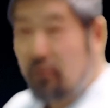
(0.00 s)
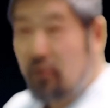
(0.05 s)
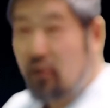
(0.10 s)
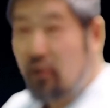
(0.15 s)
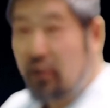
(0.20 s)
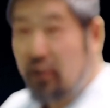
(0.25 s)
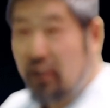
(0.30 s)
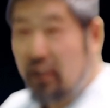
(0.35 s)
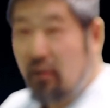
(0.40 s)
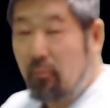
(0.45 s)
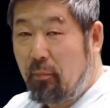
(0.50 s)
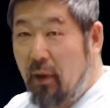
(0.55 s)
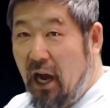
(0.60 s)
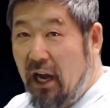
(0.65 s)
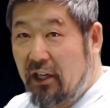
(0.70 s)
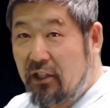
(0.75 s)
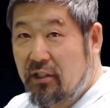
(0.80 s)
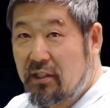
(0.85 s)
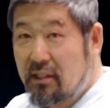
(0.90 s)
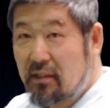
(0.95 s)
you're in a
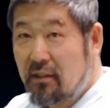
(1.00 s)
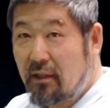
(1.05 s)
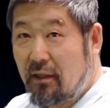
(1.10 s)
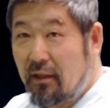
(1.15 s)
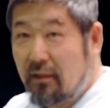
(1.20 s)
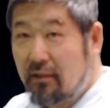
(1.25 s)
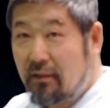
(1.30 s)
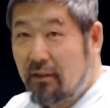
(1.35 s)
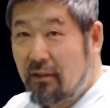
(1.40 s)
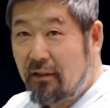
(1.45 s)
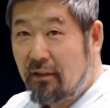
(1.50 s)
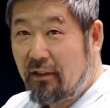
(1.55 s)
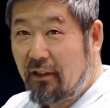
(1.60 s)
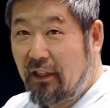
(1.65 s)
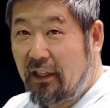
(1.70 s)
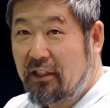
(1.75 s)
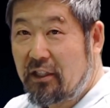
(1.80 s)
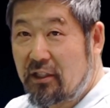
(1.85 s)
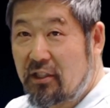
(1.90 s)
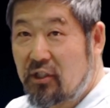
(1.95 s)
box,
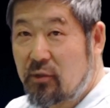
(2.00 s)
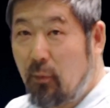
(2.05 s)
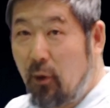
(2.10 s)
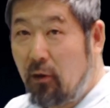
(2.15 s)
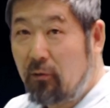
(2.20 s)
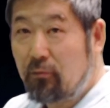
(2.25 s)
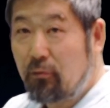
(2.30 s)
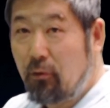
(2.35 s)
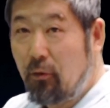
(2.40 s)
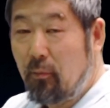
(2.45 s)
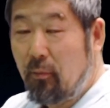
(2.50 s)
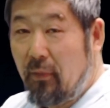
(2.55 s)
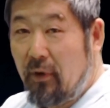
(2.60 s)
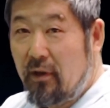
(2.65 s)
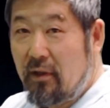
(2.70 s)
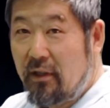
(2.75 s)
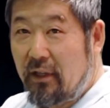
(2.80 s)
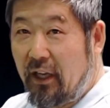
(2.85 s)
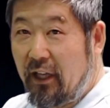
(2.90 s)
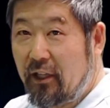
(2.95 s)
like a small room,
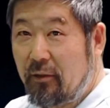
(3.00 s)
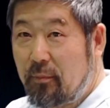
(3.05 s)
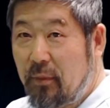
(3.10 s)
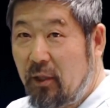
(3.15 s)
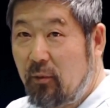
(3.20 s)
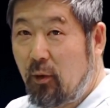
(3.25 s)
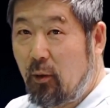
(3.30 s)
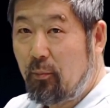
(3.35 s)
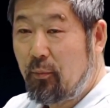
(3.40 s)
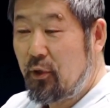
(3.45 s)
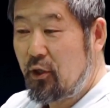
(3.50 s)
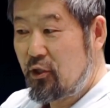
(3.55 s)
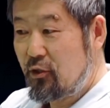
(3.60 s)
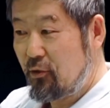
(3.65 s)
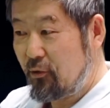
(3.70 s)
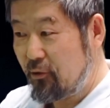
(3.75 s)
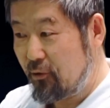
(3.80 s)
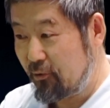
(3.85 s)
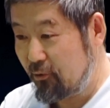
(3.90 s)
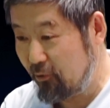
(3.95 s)
and people push you,
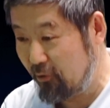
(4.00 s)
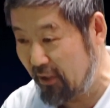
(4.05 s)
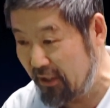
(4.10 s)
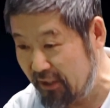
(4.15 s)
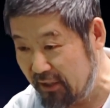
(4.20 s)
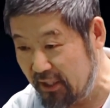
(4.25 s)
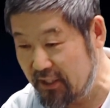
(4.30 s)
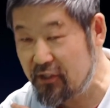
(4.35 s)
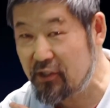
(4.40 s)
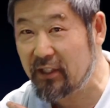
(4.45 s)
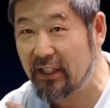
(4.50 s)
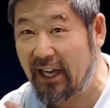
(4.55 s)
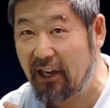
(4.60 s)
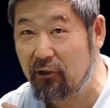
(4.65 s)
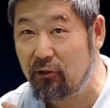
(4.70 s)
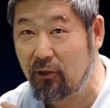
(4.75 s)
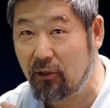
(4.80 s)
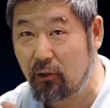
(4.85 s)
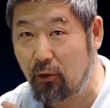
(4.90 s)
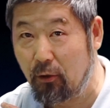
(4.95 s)
you go like this, now
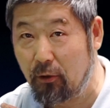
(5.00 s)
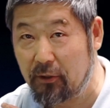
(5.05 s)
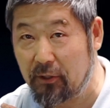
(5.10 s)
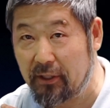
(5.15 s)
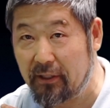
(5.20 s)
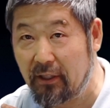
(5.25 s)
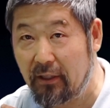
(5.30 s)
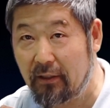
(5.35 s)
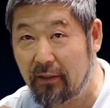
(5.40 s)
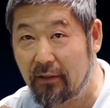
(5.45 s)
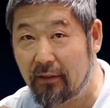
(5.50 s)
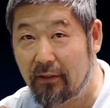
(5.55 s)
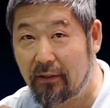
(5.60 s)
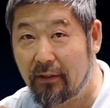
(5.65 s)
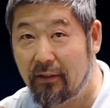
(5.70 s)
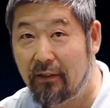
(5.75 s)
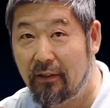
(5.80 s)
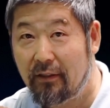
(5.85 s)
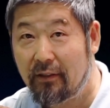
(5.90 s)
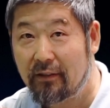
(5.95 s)
you're cornered.
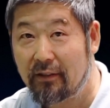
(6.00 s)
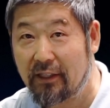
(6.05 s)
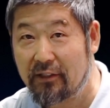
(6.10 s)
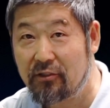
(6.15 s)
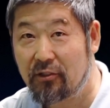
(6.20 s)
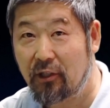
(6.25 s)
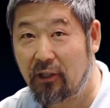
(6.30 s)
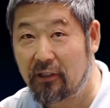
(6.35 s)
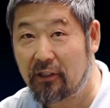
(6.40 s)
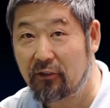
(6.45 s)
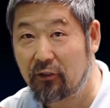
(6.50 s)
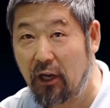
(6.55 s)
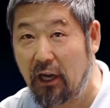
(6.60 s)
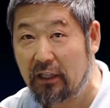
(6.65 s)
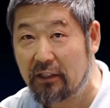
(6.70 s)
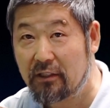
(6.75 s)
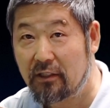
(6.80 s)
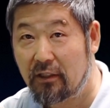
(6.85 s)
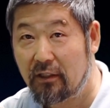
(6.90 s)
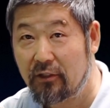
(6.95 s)
That's called a
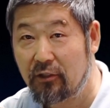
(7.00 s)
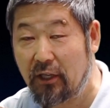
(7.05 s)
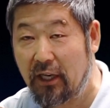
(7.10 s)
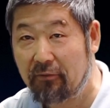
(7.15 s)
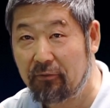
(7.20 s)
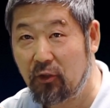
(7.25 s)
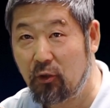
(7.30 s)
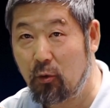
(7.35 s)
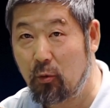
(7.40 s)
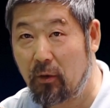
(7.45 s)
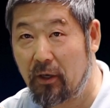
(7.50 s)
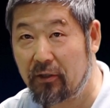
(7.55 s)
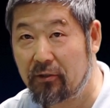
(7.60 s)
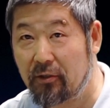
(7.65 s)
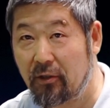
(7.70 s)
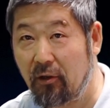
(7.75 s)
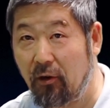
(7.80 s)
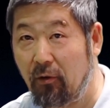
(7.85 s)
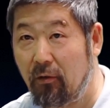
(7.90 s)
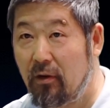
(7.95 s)
knot. You have nowhere to
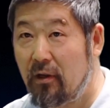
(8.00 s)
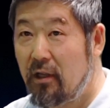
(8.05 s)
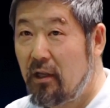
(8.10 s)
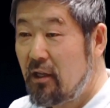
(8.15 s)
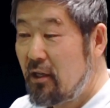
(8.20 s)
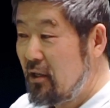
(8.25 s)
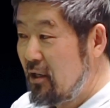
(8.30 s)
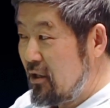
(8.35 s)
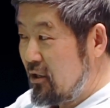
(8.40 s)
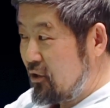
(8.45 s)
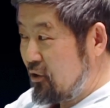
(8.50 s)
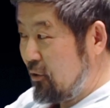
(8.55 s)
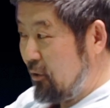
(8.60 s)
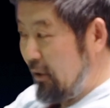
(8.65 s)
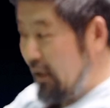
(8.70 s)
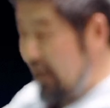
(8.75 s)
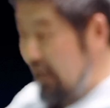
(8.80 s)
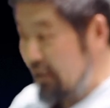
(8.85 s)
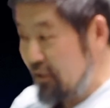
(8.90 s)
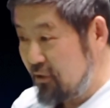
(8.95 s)
go. So
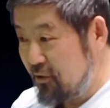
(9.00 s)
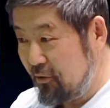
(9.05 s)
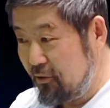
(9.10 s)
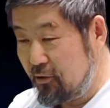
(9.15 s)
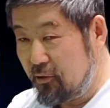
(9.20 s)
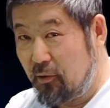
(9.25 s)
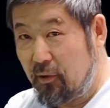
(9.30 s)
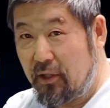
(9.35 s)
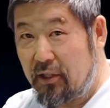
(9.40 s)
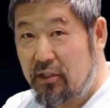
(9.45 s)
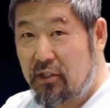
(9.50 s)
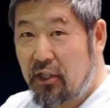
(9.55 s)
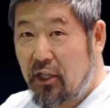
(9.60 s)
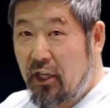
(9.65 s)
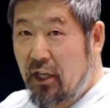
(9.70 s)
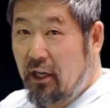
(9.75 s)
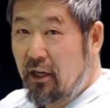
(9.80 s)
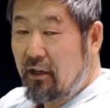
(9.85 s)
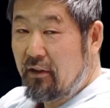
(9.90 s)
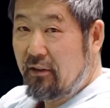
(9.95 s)
as you do this
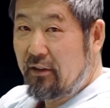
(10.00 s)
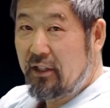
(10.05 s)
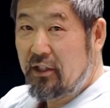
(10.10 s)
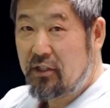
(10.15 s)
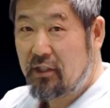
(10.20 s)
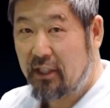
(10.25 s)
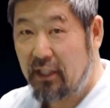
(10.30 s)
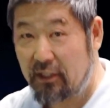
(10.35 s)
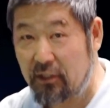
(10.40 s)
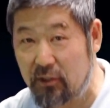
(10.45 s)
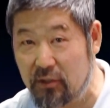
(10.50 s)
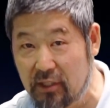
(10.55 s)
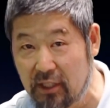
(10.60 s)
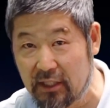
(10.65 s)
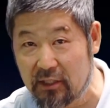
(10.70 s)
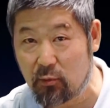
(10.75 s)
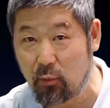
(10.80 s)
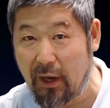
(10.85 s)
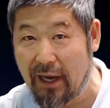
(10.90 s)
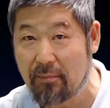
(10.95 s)
here, this can you see
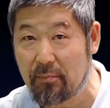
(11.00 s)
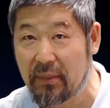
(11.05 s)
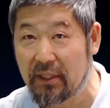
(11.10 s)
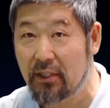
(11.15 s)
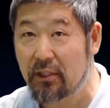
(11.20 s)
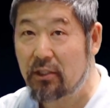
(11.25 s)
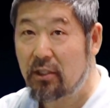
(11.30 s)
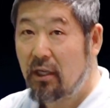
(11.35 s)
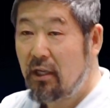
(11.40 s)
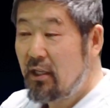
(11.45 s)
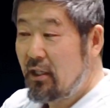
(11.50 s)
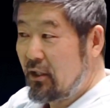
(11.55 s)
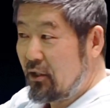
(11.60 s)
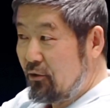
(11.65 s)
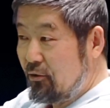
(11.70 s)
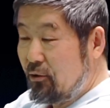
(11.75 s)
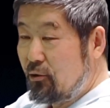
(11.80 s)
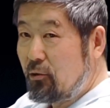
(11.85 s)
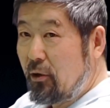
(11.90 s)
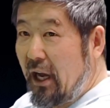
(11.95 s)
is one beat,
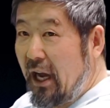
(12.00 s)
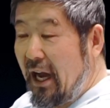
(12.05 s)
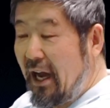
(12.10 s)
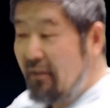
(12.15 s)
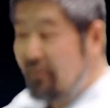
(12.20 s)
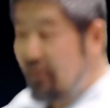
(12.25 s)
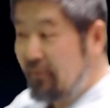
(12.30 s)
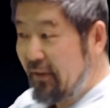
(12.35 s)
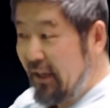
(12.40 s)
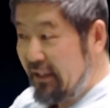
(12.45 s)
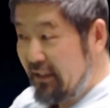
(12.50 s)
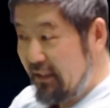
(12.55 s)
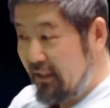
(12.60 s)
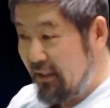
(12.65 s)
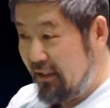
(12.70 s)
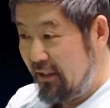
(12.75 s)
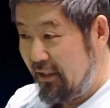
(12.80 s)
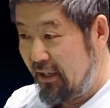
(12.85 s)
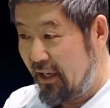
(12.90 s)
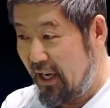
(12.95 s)
you do half of it,
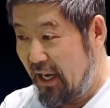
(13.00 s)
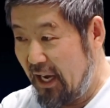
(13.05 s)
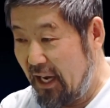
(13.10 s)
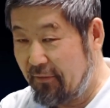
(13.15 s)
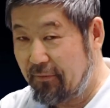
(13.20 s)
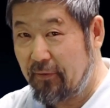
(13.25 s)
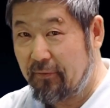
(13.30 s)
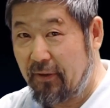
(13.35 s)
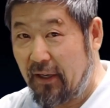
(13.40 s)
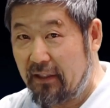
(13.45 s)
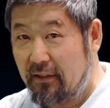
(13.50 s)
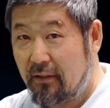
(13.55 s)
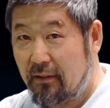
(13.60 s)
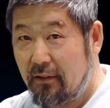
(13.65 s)
half of it.